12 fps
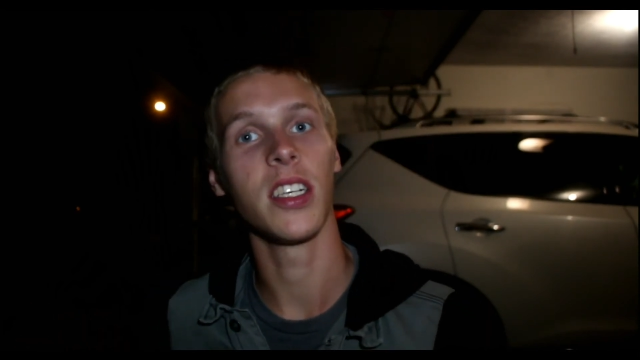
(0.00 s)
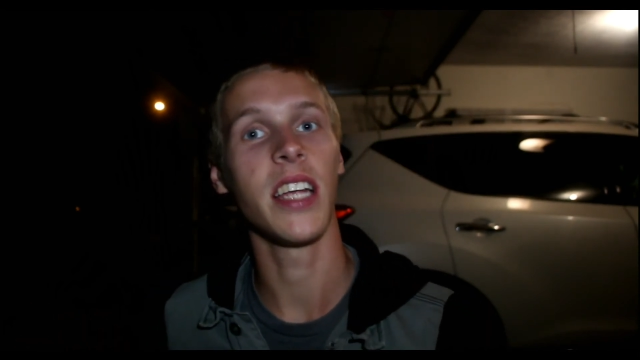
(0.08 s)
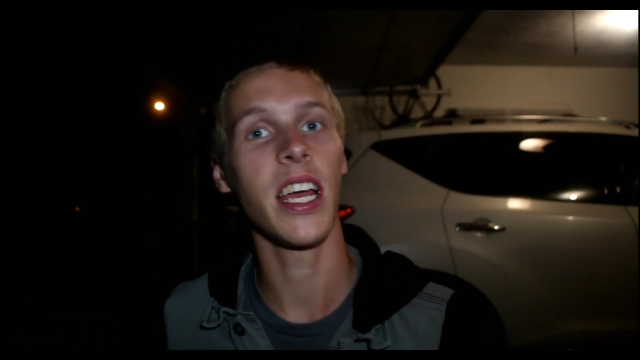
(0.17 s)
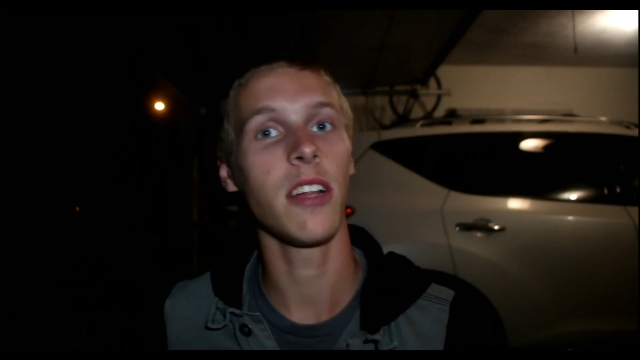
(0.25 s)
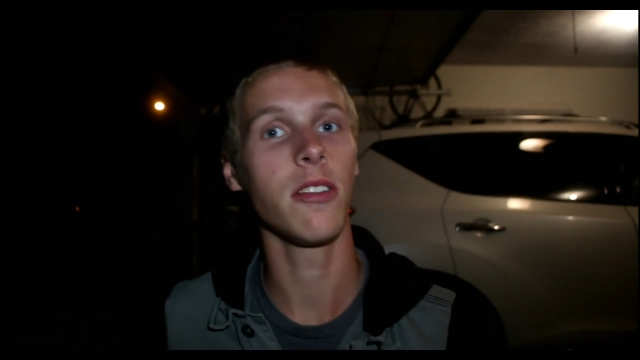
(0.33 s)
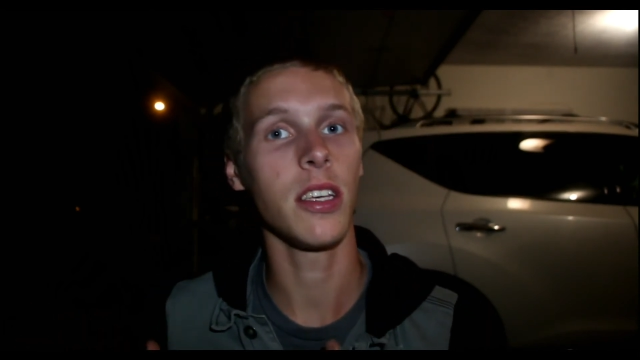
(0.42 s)
a
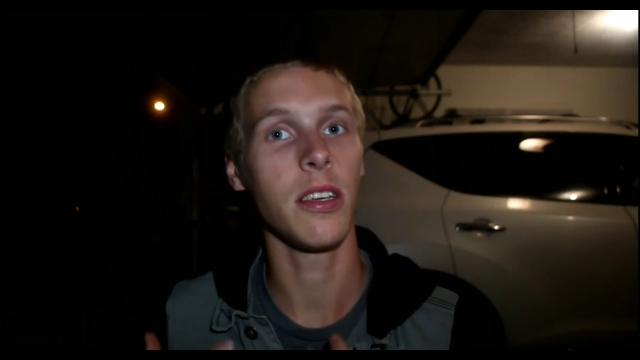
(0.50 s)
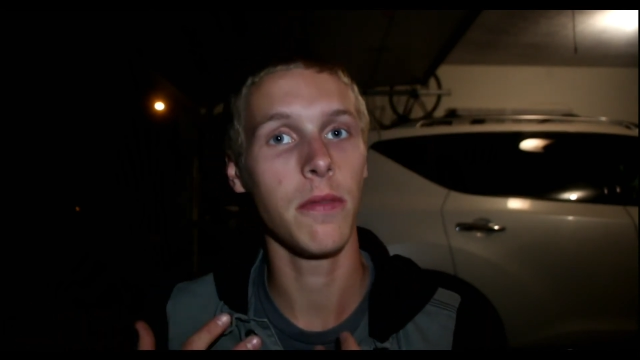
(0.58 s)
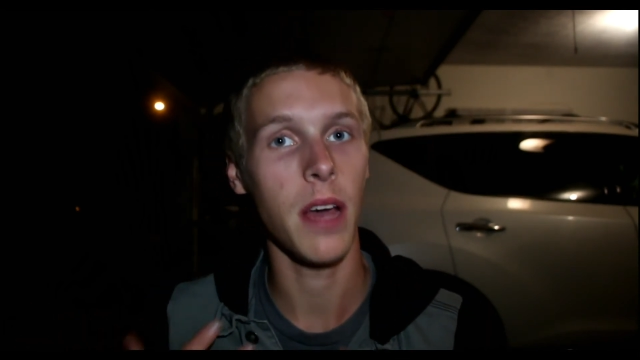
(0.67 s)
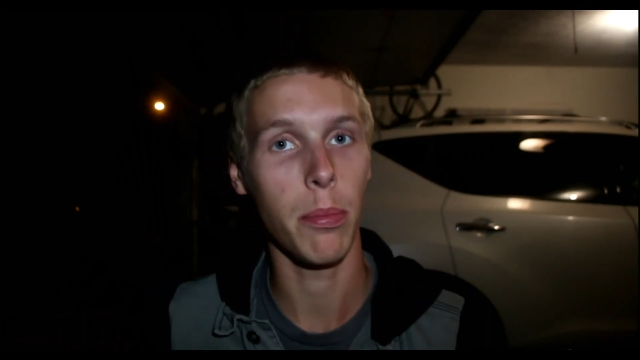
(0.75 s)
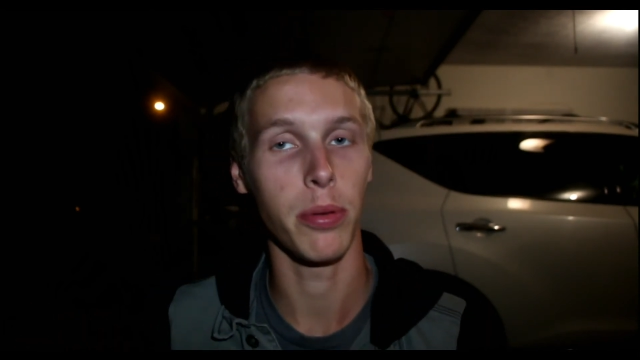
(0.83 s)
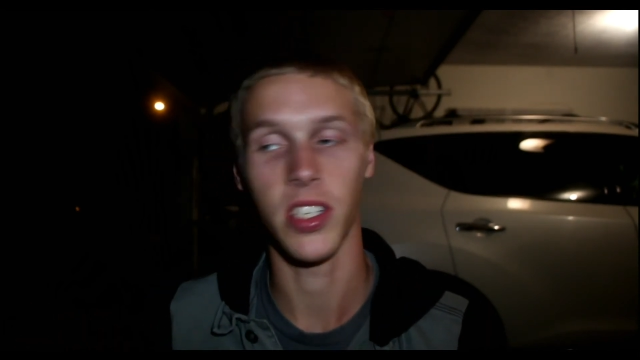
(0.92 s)
daily
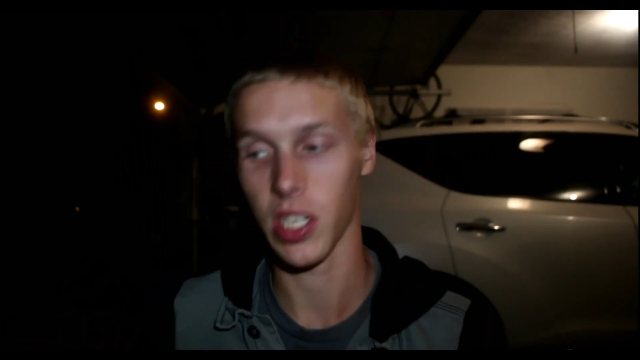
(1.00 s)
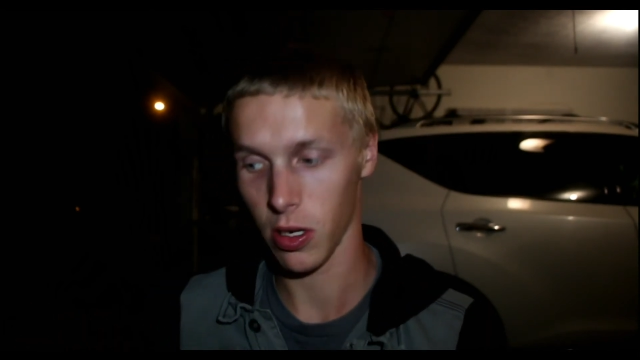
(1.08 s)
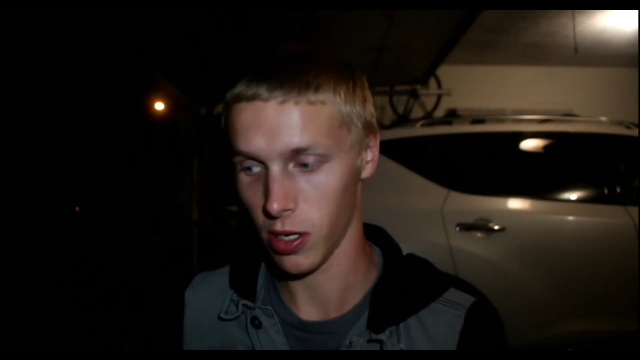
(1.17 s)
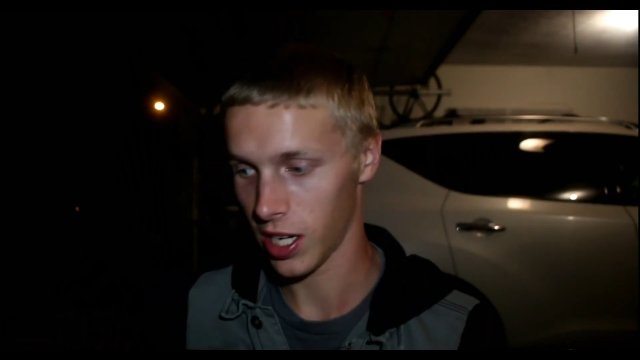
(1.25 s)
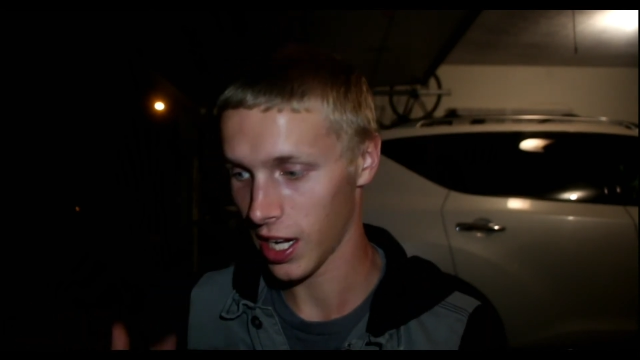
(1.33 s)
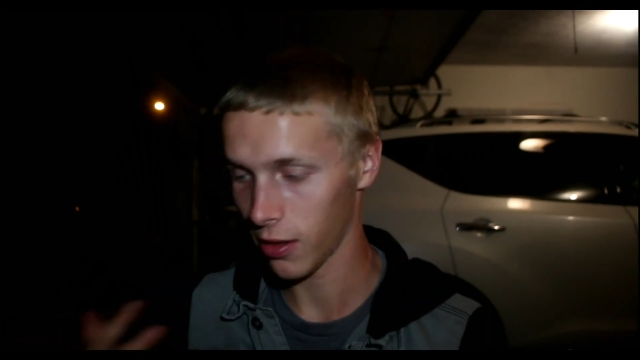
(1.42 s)

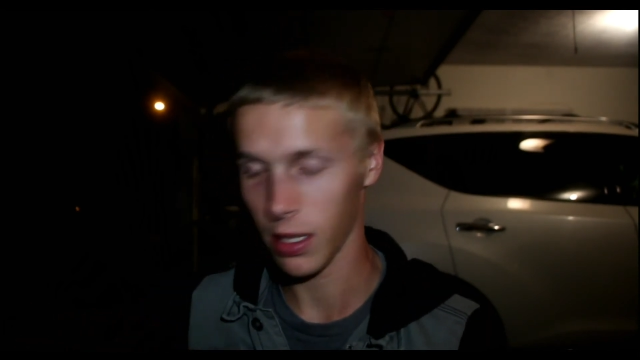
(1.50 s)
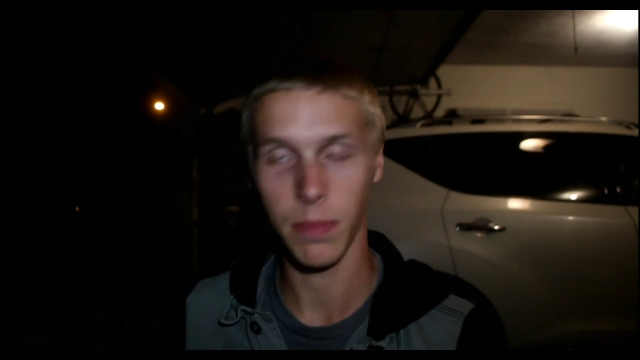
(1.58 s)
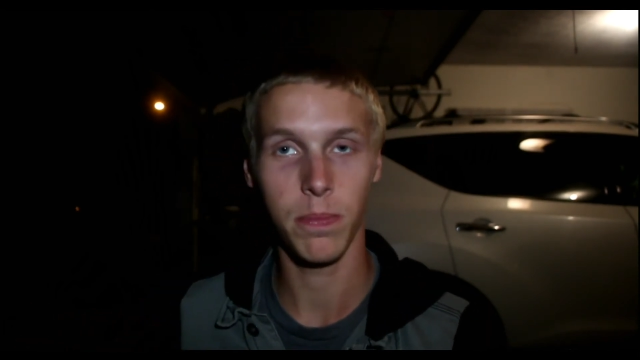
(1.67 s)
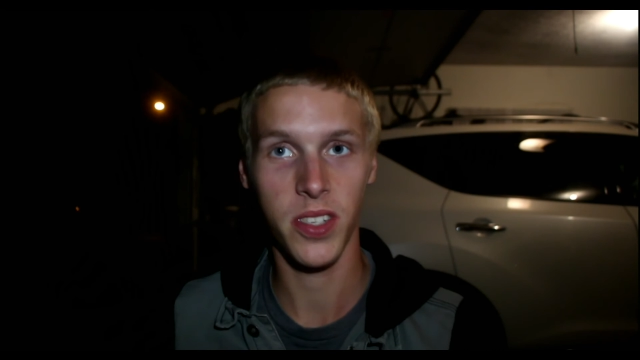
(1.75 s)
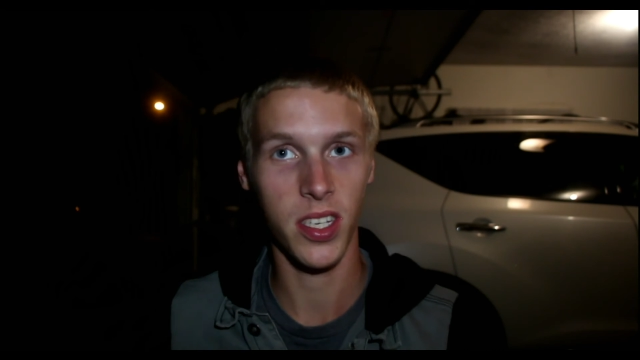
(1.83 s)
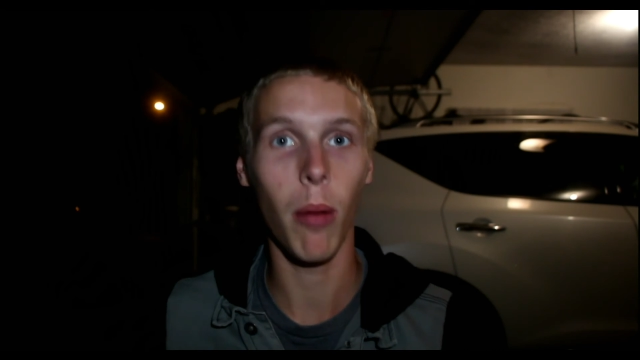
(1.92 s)
episode, a
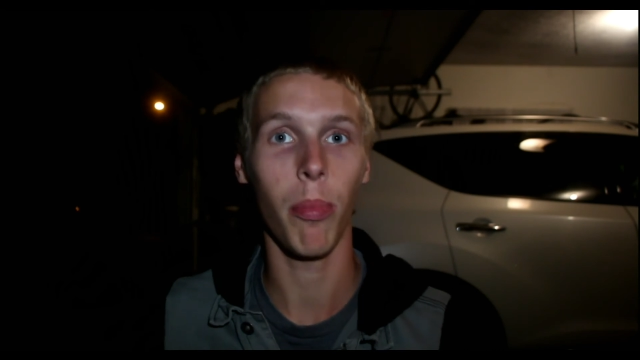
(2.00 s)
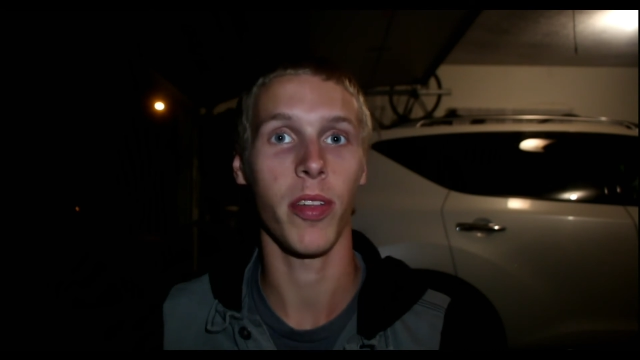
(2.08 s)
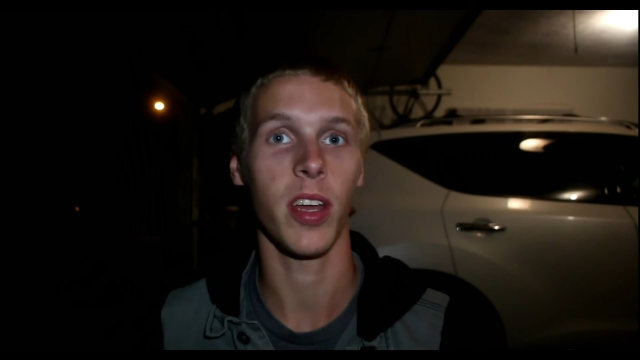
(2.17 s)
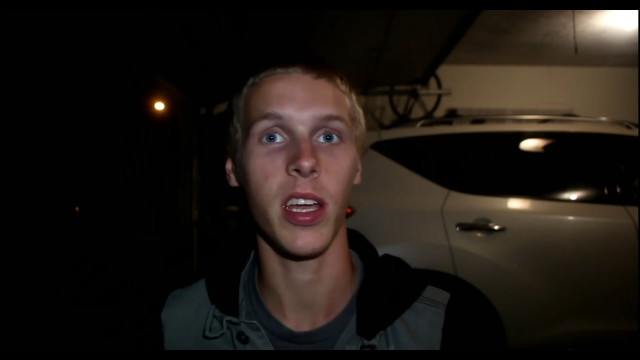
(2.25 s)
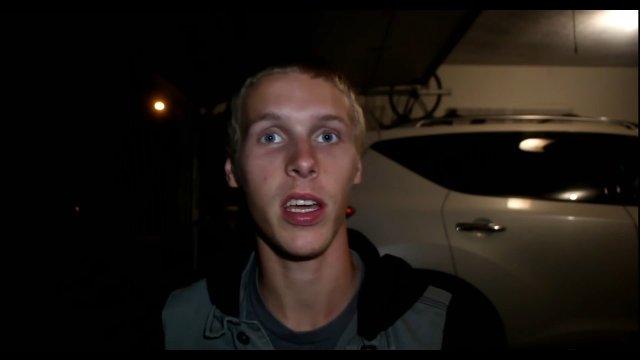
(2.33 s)
daily something.